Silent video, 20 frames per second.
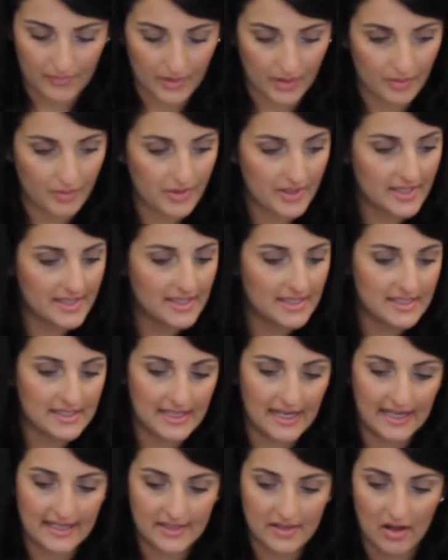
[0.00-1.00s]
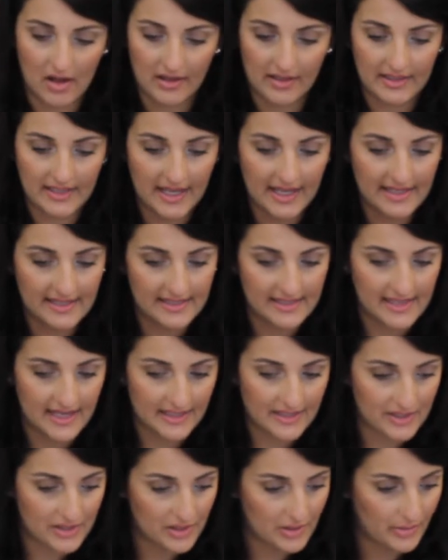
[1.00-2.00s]
But this is nice. Holidays,
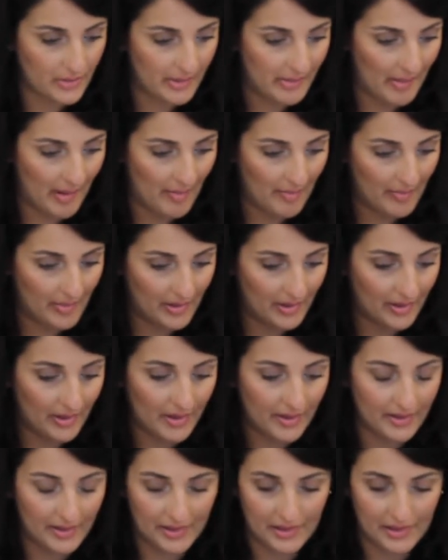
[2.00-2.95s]
dates to remember.